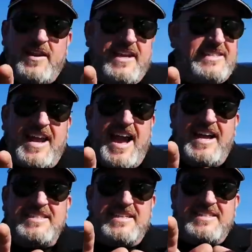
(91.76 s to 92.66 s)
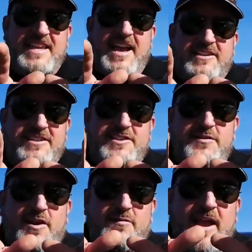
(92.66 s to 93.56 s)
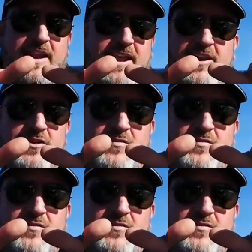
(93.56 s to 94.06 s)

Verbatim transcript: it's a high density altitude already and you're